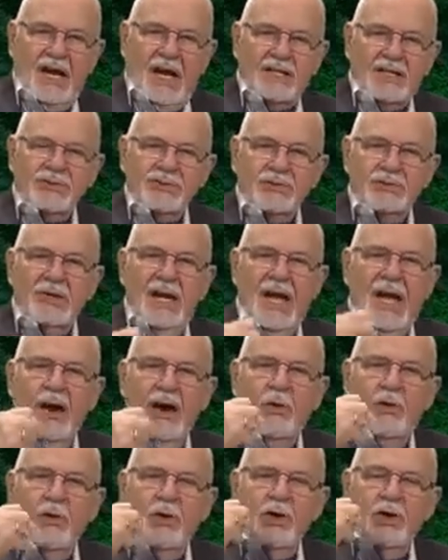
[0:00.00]
And so
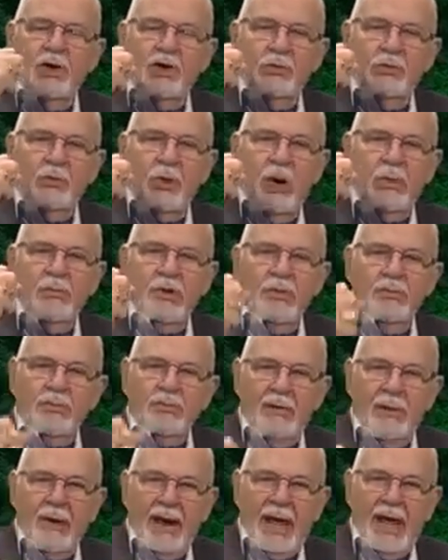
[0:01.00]
now when we
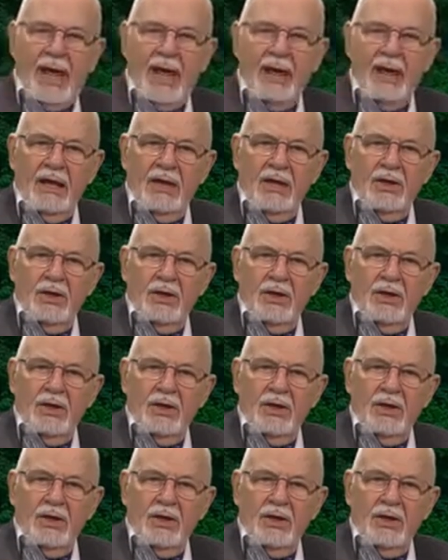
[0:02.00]
pray